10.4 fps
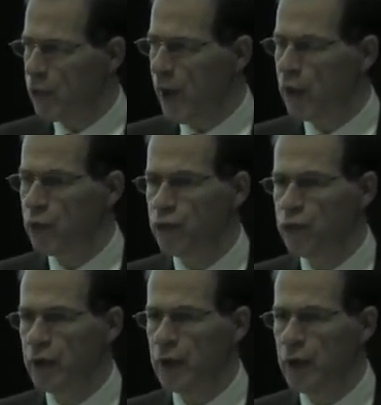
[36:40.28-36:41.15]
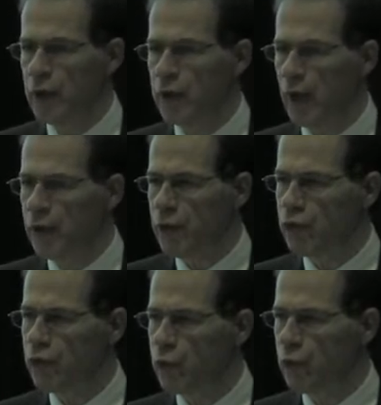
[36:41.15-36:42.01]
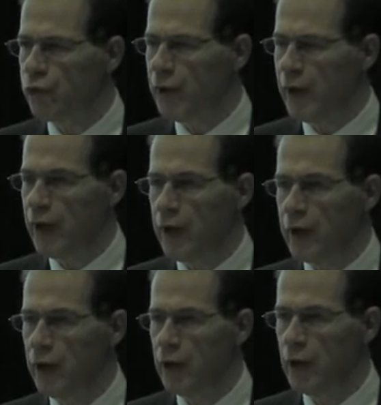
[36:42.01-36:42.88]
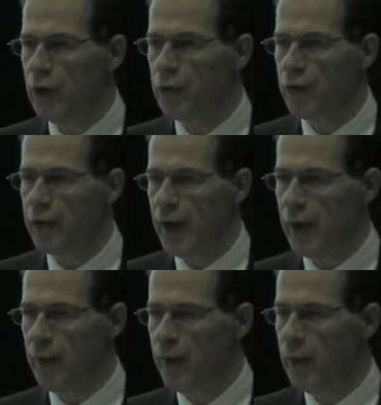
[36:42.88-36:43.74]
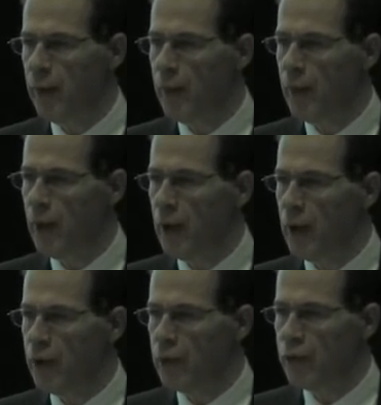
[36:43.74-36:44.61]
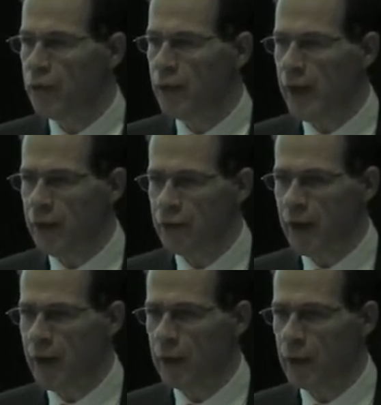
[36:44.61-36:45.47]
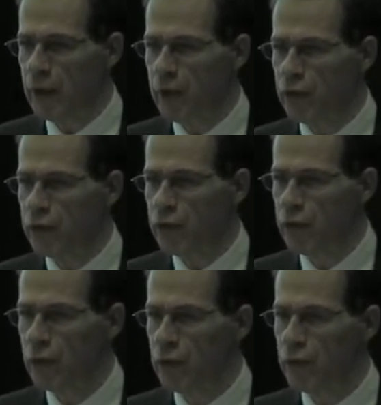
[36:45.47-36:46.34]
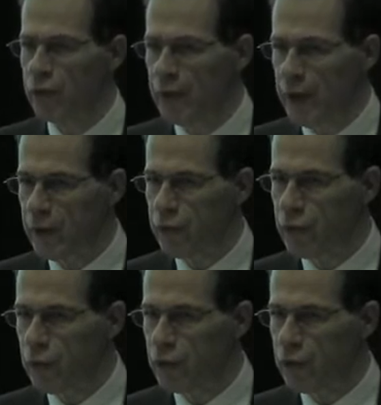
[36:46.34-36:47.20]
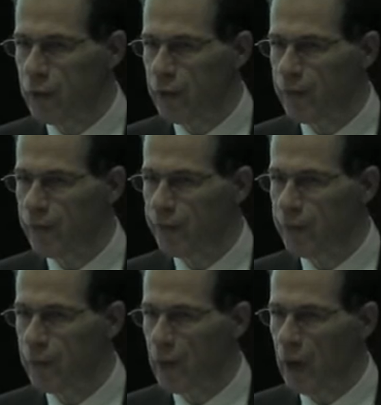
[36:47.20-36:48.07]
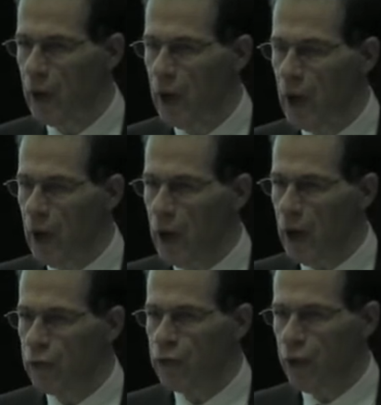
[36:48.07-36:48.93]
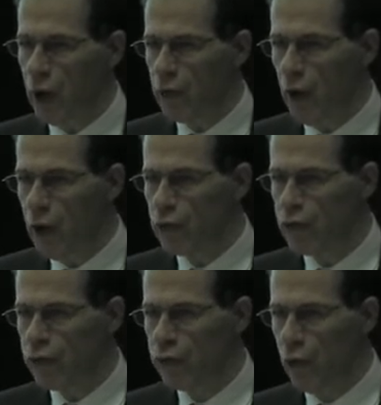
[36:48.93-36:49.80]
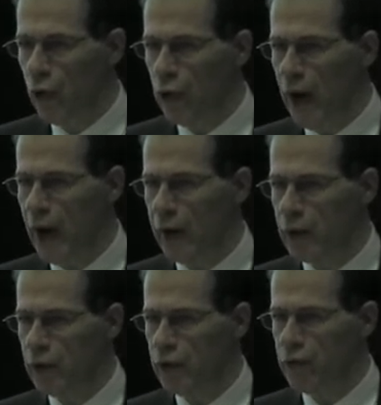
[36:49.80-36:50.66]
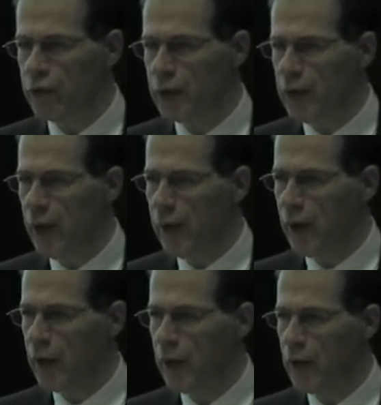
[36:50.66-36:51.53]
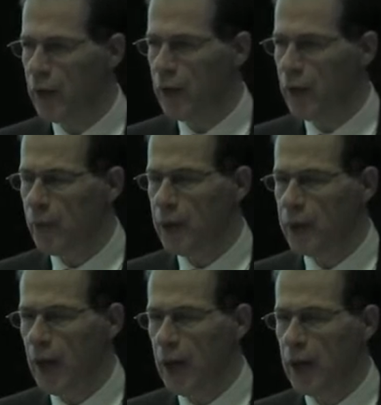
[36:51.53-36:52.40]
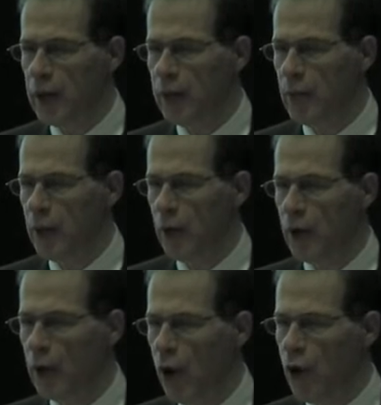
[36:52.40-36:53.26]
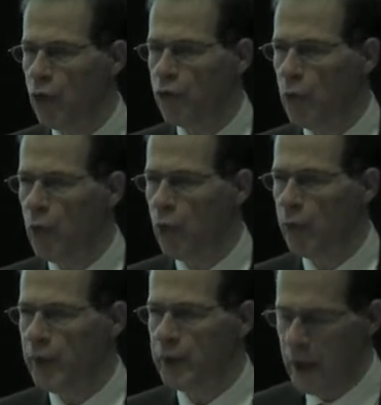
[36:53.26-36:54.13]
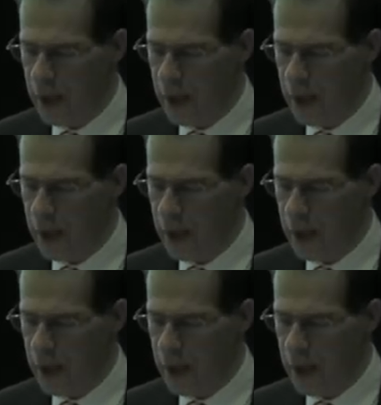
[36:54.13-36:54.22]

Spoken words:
They could see that this was there for them, for their families, for their future. And so those four arguments together became an overwhelming